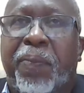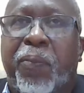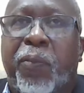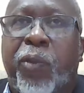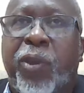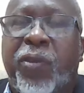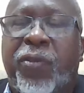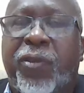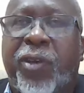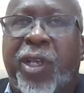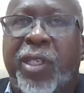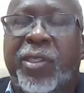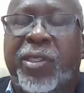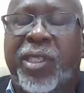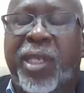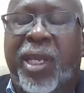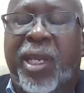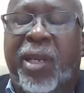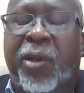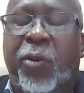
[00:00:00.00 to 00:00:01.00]
we've
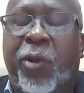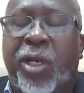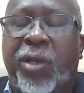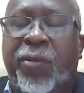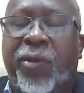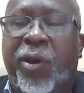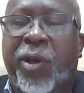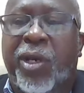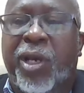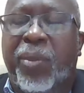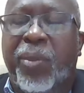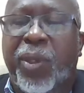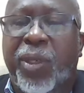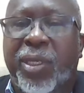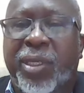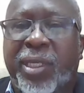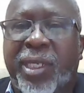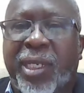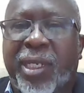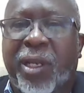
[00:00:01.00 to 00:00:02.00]
got one of our
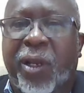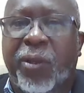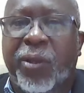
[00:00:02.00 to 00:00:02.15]
community